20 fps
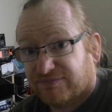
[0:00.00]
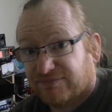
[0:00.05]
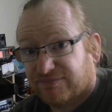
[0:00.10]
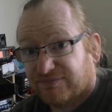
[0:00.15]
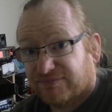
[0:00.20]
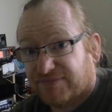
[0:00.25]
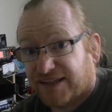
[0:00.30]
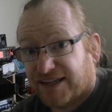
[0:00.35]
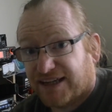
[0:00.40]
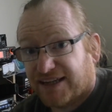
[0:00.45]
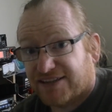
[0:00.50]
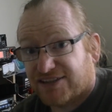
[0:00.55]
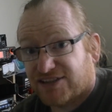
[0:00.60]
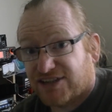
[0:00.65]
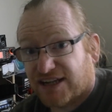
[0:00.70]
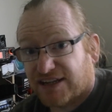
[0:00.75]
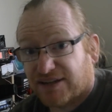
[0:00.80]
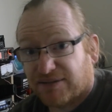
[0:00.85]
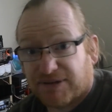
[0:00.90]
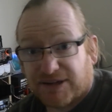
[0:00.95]
Bit like this
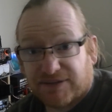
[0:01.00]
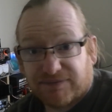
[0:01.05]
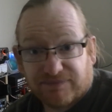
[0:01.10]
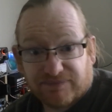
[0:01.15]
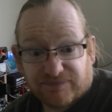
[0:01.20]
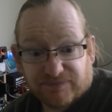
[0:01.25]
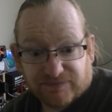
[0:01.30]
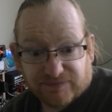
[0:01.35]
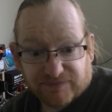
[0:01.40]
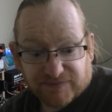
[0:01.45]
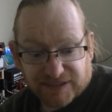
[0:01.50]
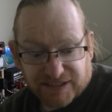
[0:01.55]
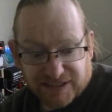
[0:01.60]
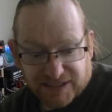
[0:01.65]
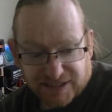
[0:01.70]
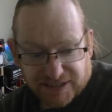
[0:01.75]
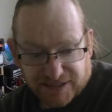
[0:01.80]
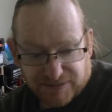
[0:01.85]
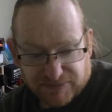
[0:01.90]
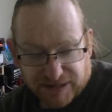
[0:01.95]
gentleman,
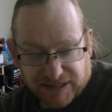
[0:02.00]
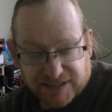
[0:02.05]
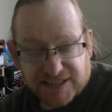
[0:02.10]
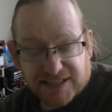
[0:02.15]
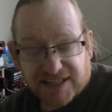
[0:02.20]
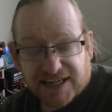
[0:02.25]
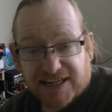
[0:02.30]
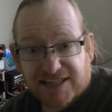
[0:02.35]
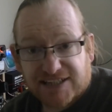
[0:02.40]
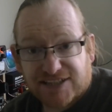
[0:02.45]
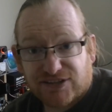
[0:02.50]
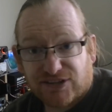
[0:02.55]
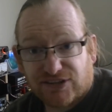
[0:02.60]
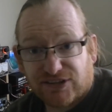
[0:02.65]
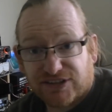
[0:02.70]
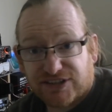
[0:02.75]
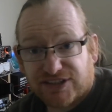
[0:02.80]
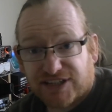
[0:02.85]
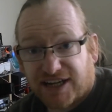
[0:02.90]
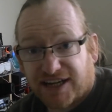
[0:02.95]
but I didn't get his
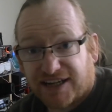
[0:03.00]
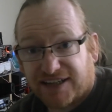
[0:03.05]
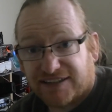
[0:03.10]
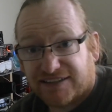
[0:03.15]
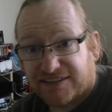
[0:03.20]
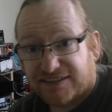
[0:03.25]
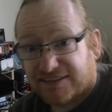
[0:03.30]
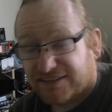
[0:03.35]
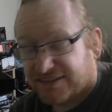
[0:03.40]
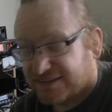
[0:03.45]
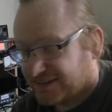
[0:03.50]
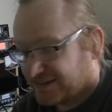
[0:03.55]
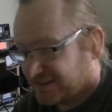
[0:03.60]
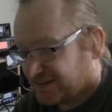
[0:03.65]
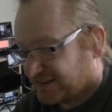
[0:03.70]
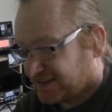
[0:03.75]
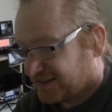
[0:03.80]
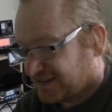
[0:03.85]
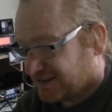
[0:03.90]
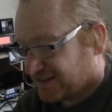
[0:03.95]
call sign
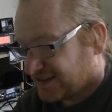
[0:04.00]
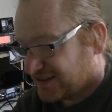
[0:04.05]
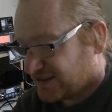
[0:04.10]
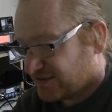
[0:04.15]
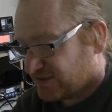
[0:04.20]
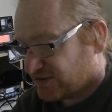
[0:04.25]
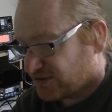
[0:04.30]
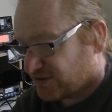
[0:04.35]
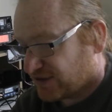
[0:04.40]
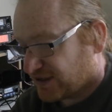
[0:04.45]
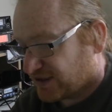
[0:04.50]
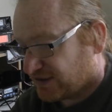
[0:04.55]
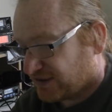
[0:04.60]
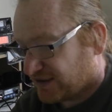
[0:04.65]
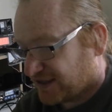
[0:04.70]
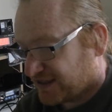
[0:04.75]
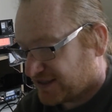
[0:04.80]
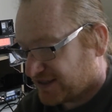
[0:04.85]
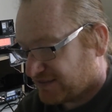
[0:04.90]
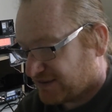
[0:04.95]
because he was quite
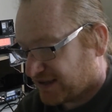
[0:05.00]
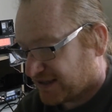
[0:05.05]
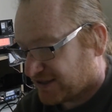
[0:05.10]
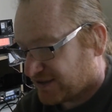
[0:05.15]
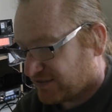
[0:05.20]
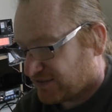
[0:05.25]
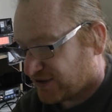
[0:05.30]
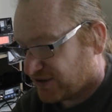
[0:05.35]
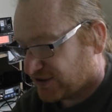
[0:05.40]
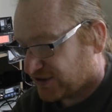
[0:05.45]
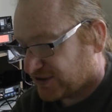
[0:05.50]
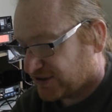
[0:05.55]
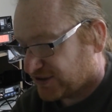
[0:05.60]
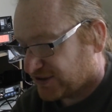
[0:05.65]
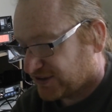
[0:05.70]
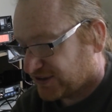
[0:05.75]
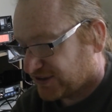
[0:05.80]
quiet in the back of the box.